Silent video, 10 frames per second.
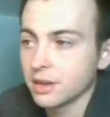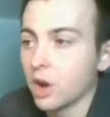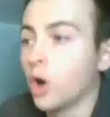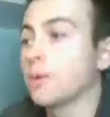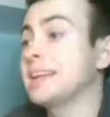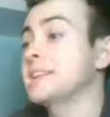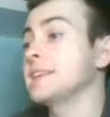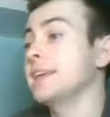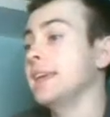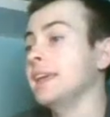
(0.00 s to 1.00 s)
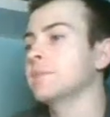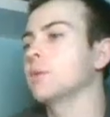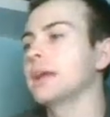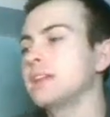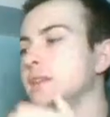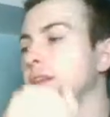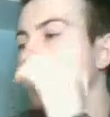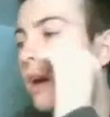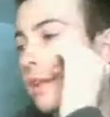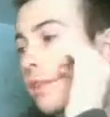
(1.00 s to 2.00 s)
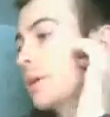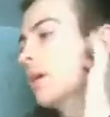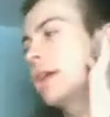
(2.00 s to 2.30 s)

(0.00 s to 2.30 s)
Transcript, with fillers: Oh, when he gets the King, but wait, you need to Log. There we go.